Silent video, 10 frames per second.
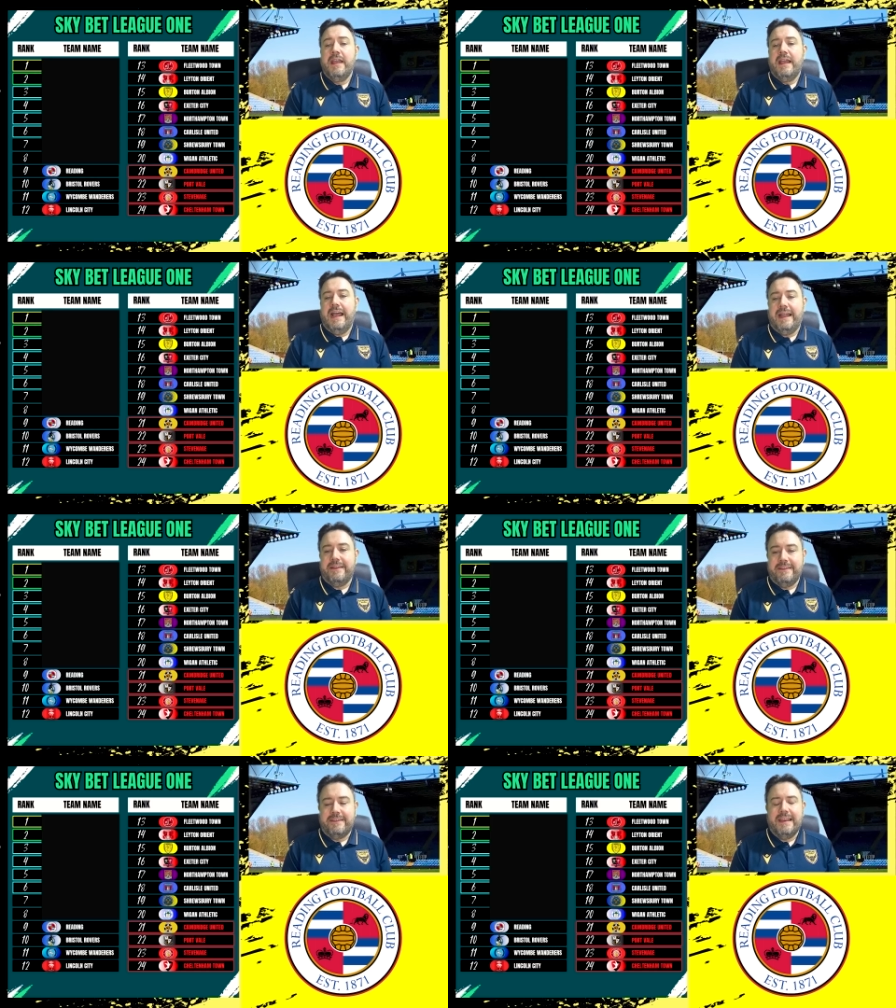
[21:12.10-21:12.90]

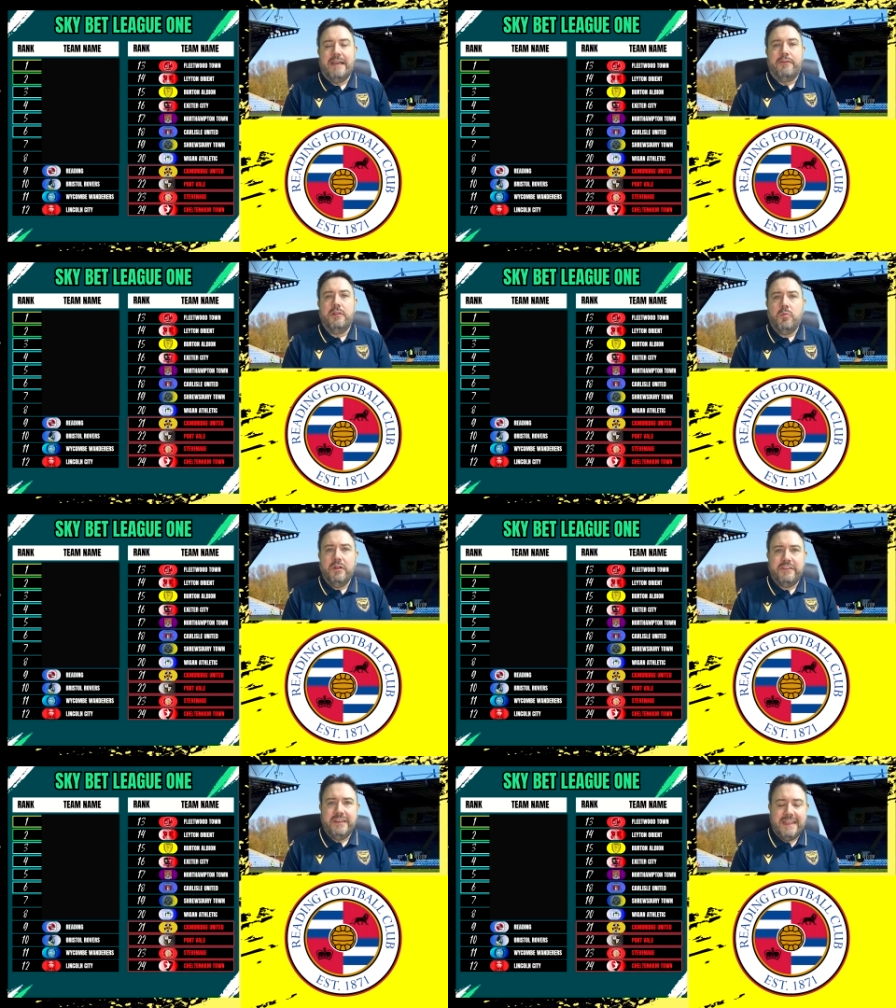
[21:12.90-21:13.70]
at this level. And
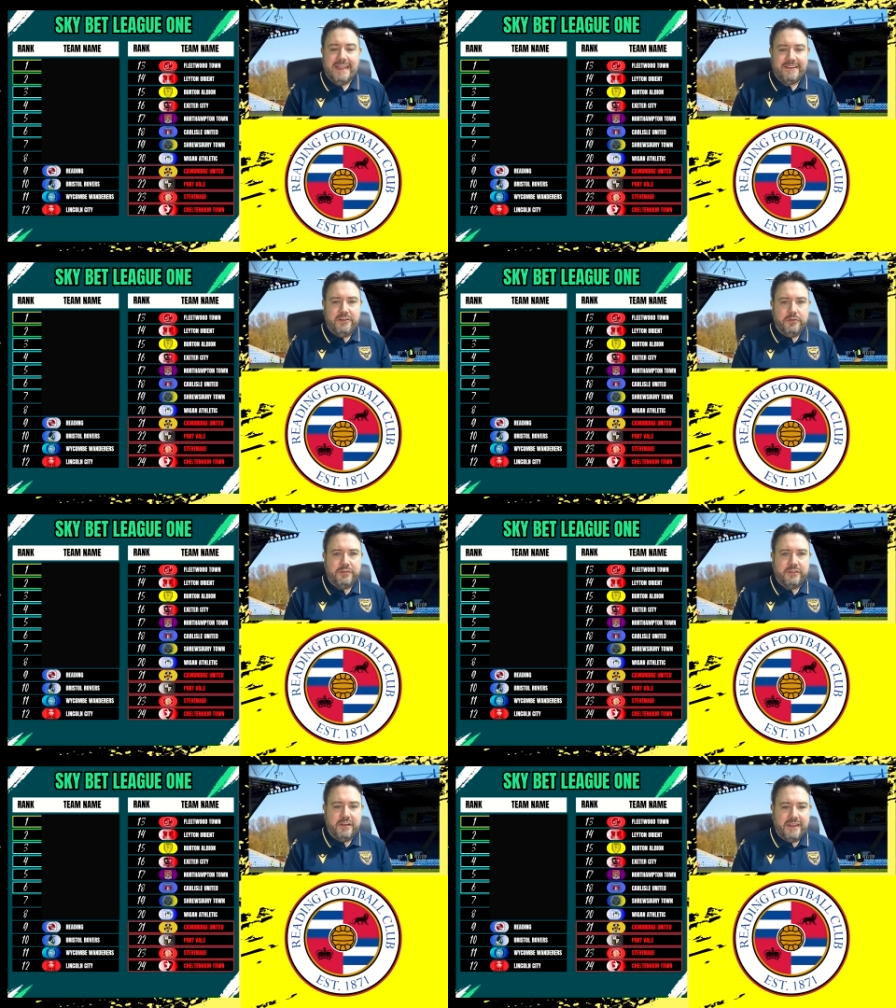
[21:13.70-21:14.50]
once he gets
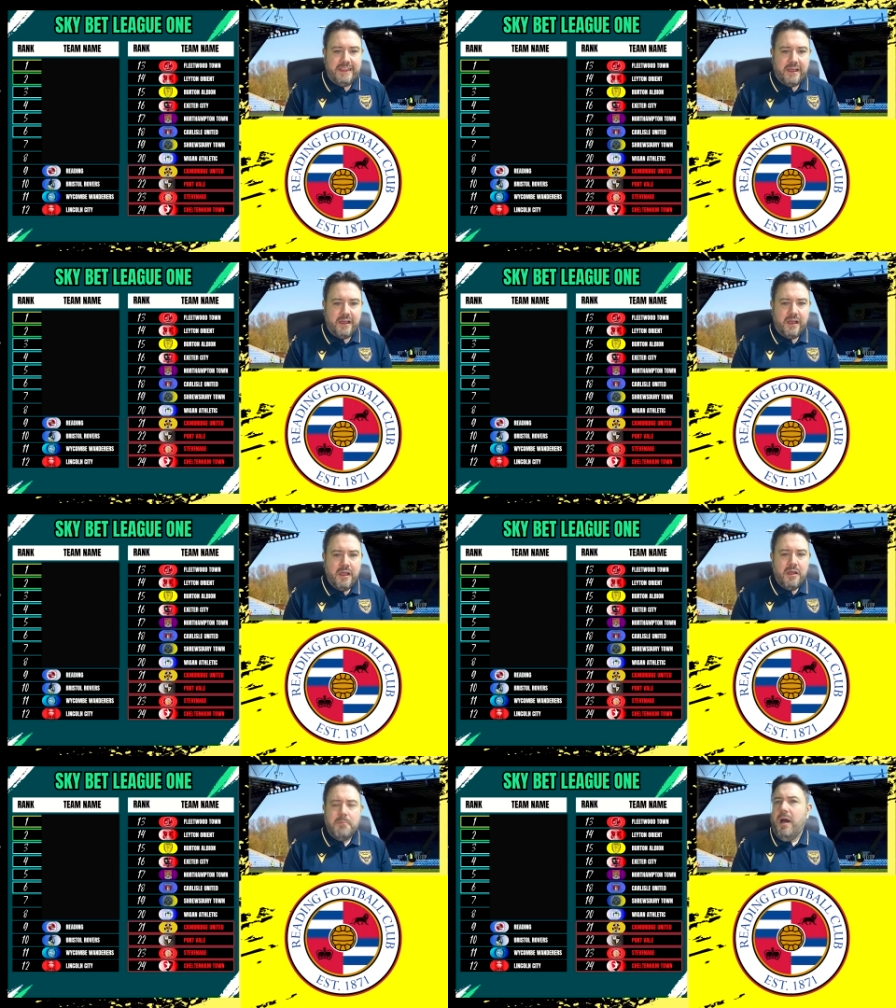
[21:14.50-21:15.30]
used to the
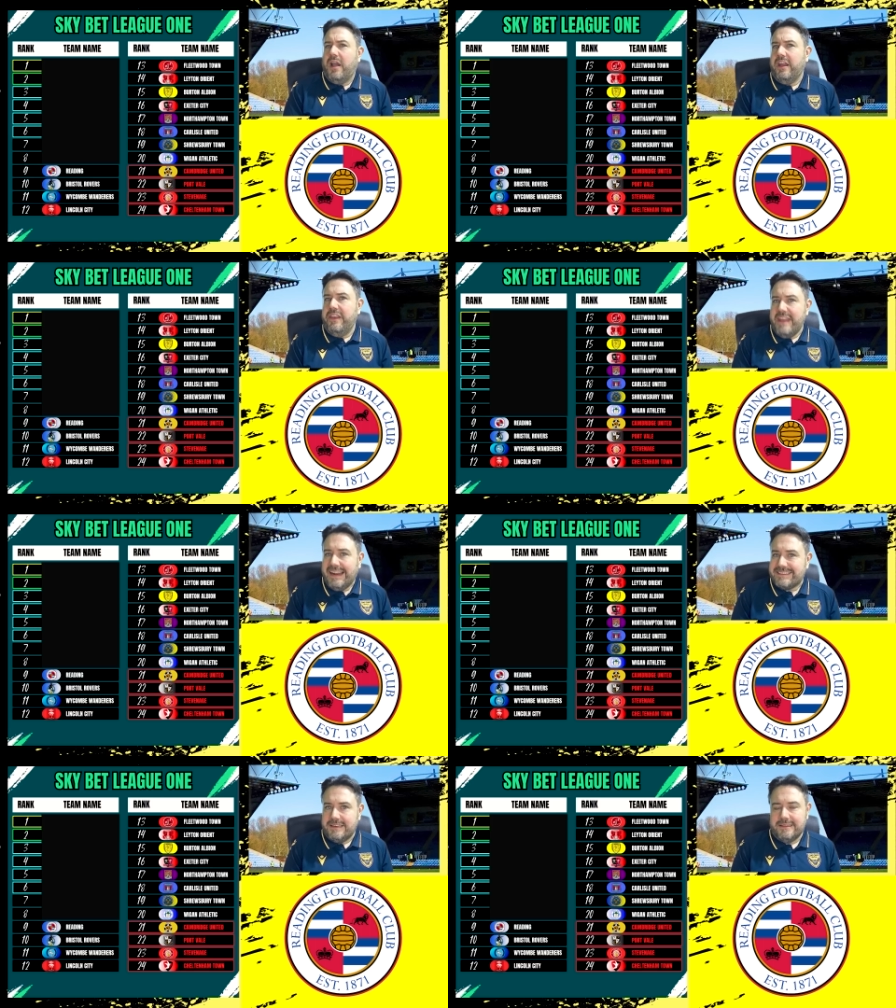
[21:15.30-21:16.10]
muck and
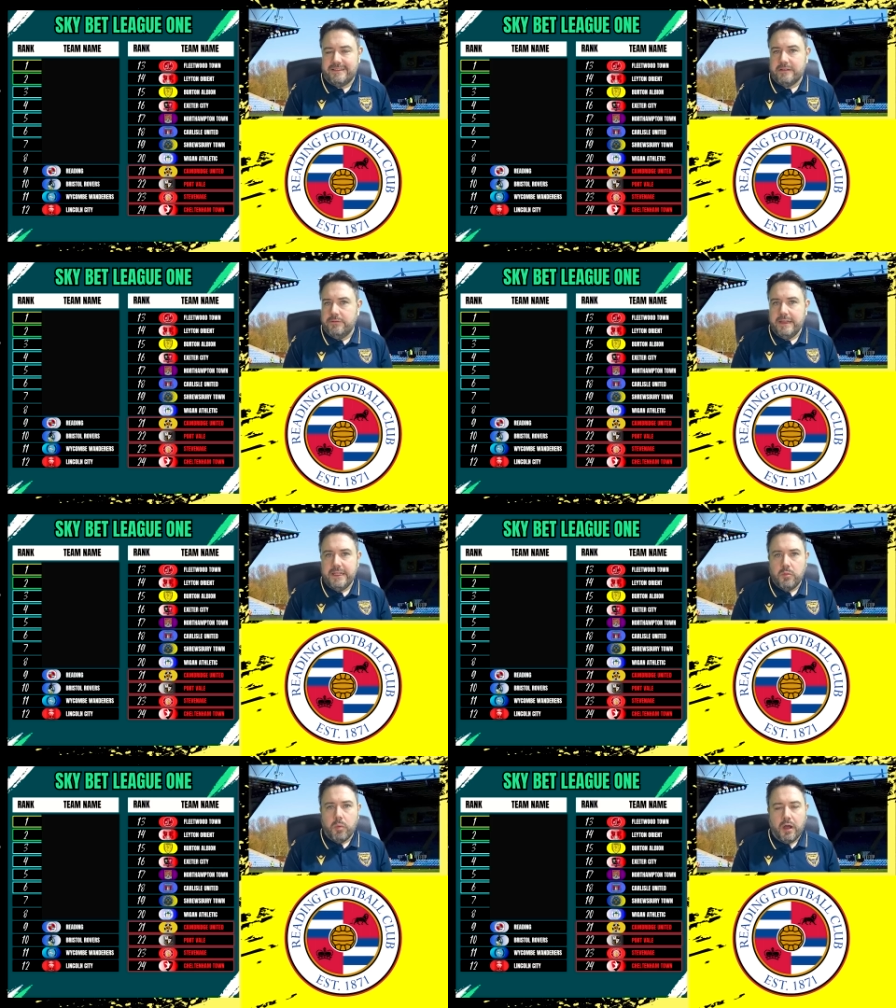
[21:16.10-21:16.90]
nettles of
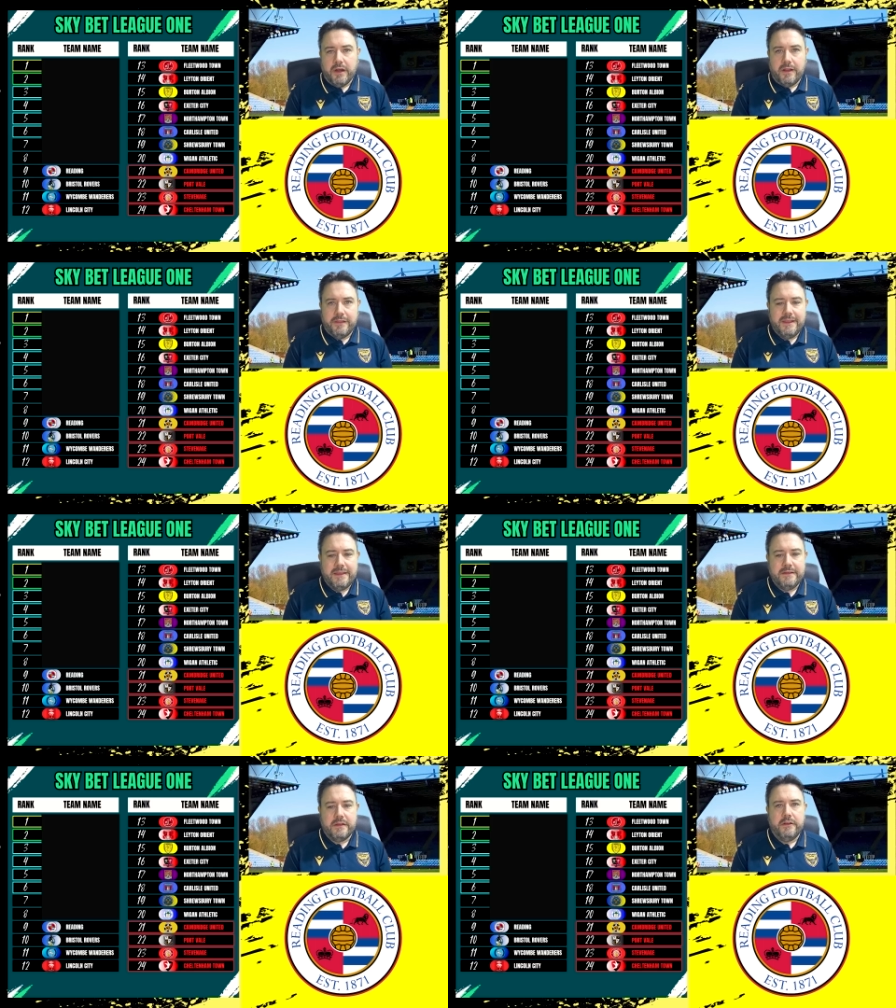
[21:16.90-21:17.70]
League One, I think
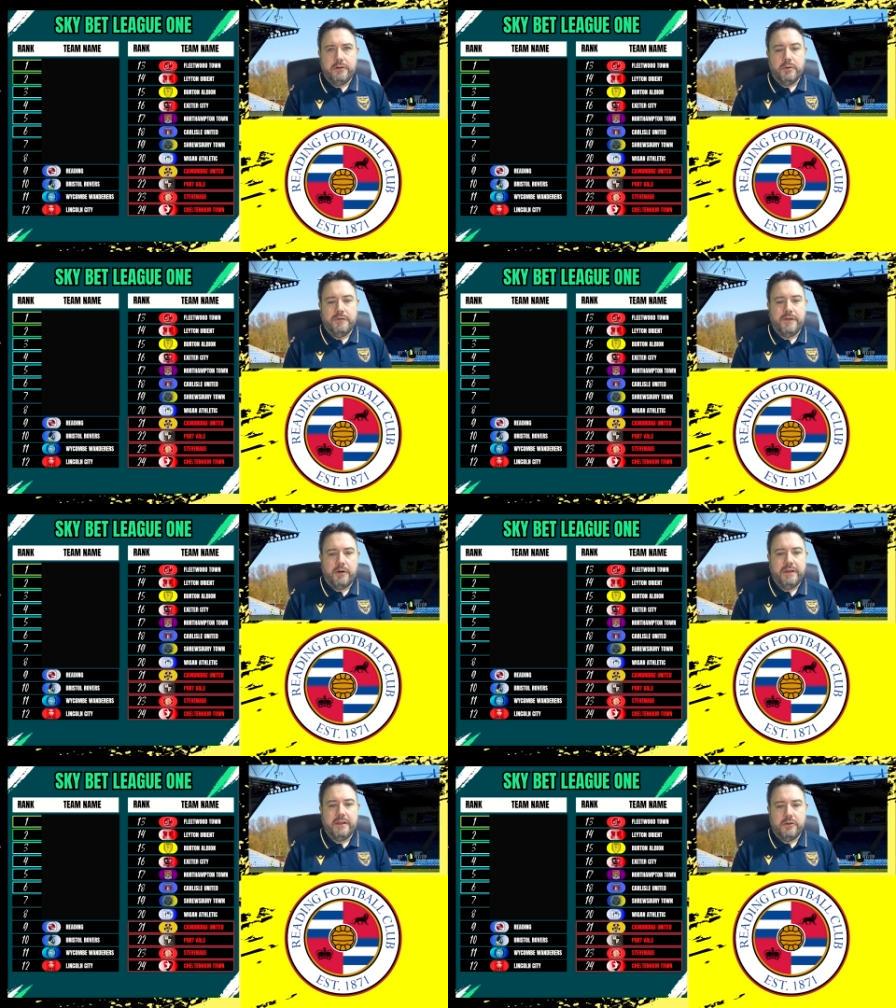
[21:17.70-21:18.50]
he's going to do a
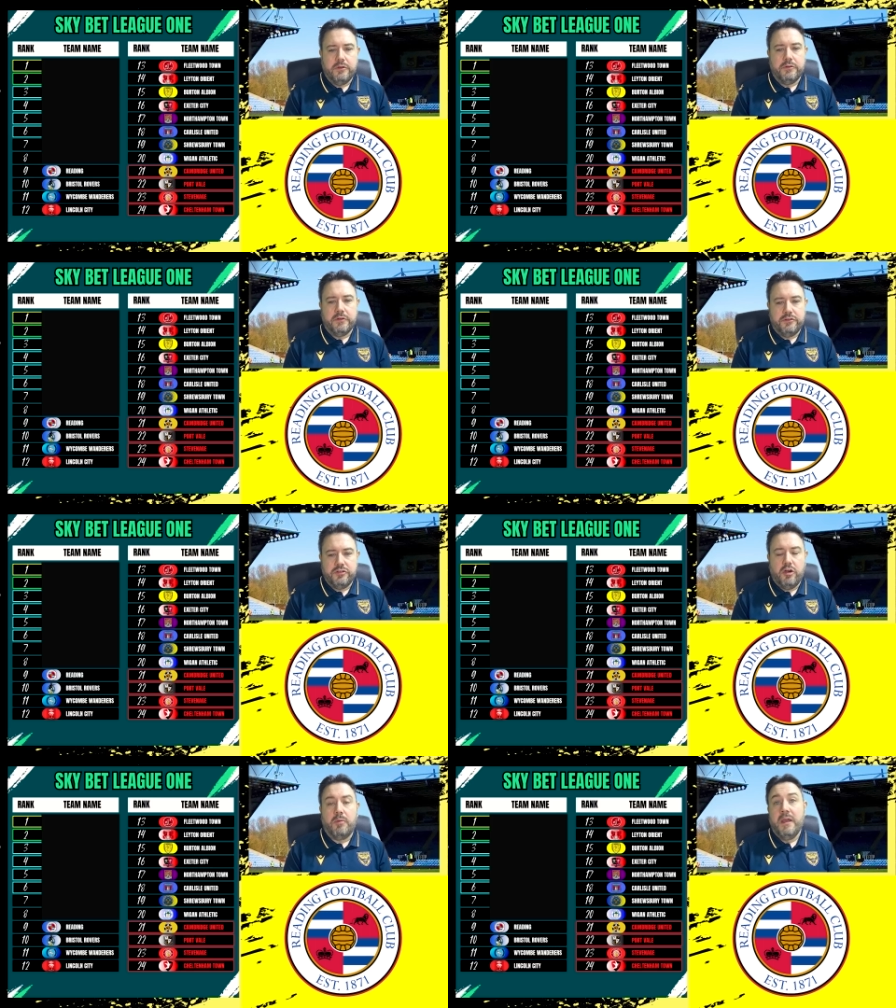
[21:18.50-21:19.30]
very good
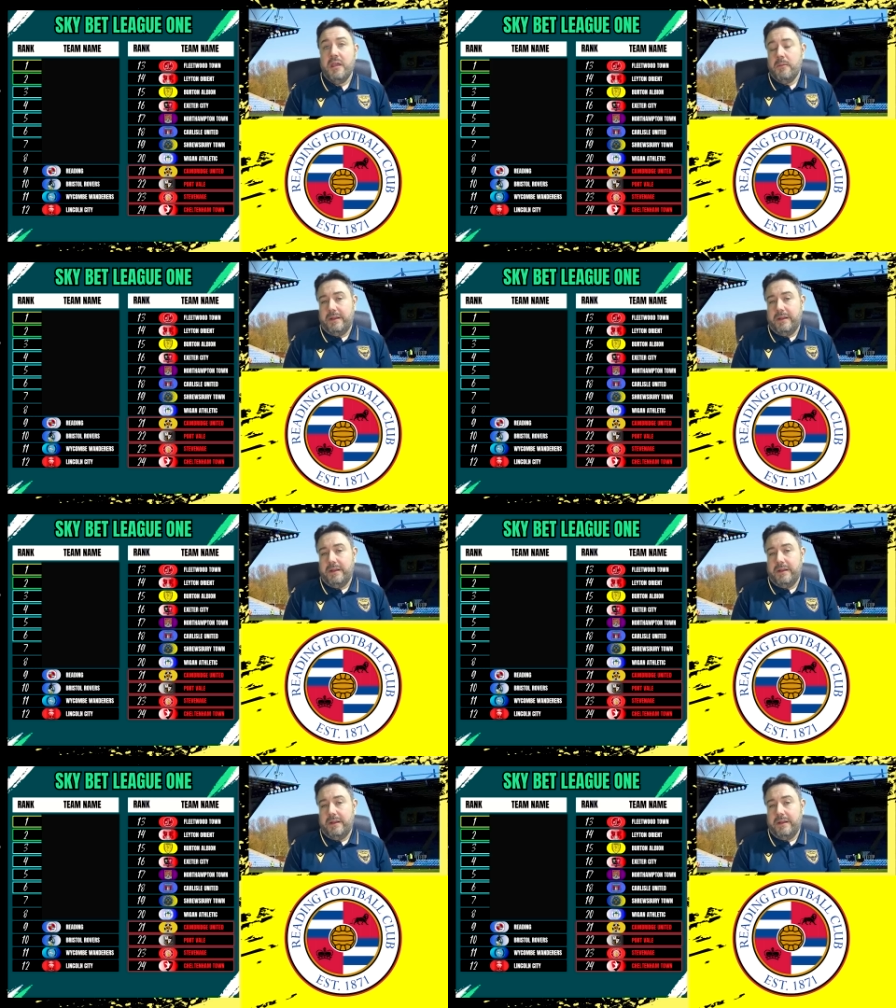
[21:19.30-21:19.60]
job.